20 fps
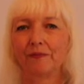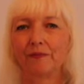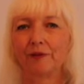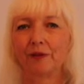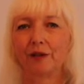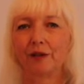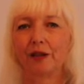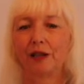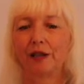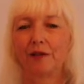
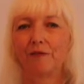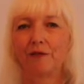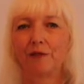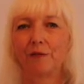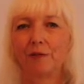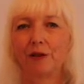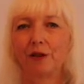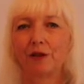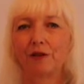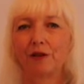You can even
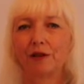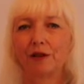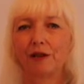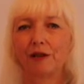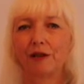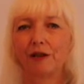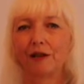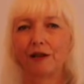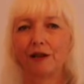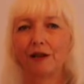imagine
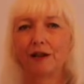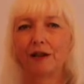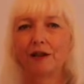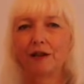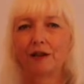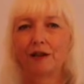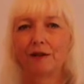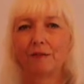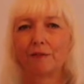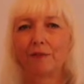it
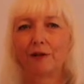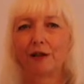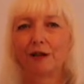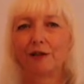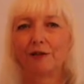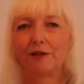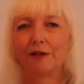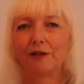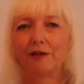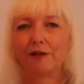
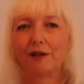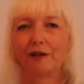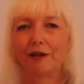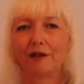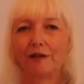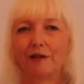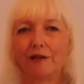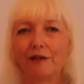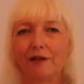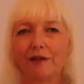passes
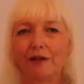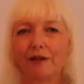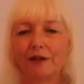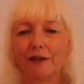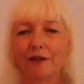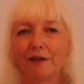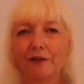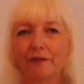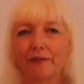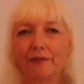down on
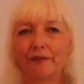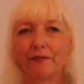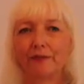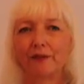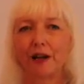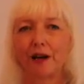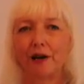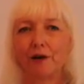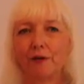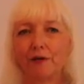the
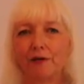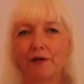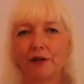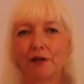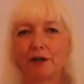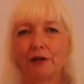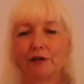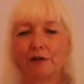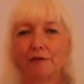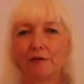
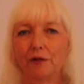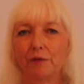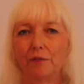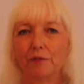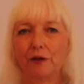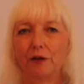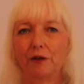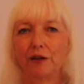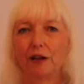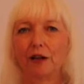outside of your
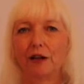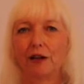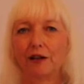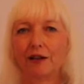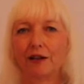body,